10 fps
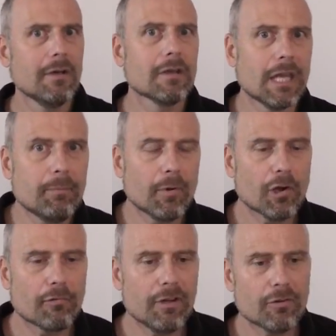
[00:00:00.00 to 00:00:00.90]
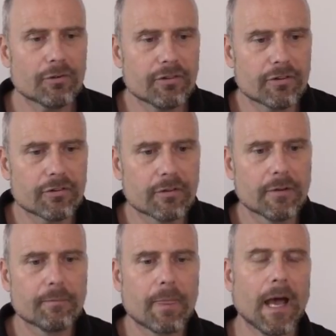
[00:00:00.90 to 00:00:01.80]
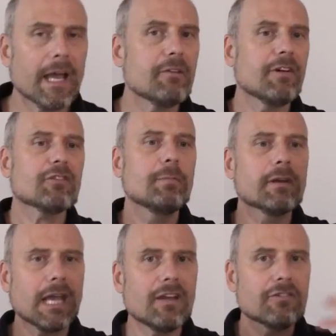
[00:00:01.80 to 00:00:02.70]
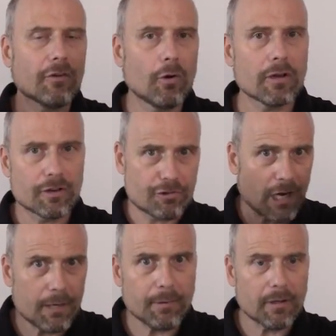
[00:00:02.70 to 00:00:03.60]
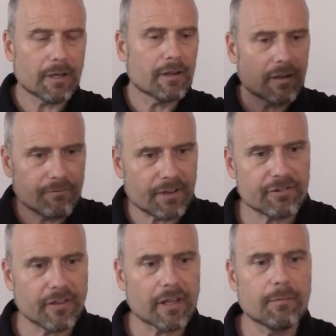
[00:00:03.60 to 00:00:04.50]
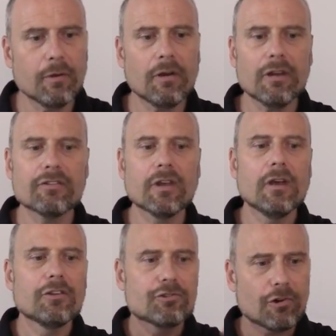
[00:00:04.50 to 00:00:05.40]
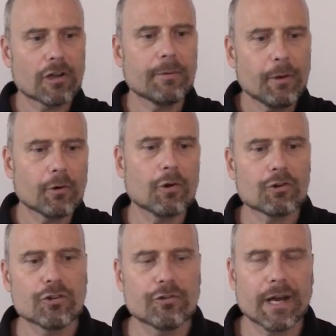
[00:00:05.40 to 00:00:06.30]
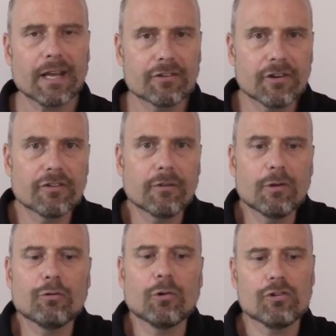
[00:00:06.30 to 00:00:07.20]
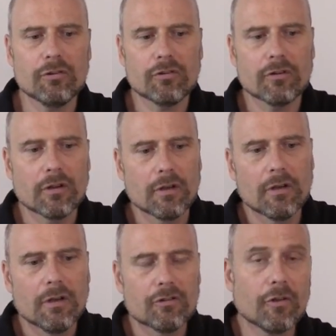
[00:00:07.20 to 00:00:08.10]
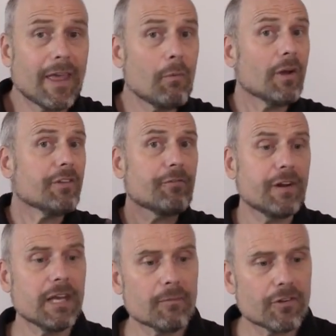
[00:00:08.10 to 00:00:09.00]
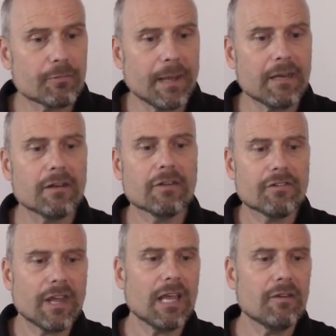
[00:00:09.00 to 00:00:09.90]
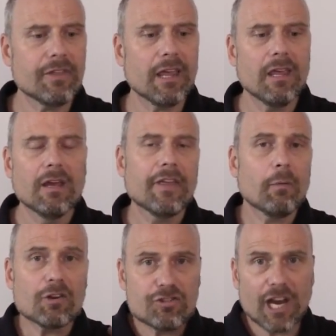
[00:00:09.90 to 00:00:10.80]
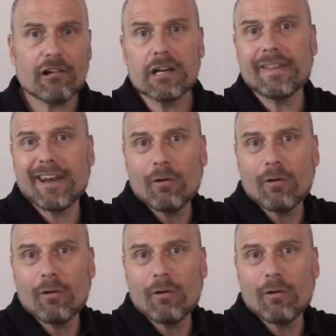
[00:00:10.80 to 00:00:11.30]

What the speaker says: keep all your resources. High investment case or a tribal, they invest in their communities, strong communal cushions for accidents and misfortunes. So they want the freedom to spend and save. They want charity. They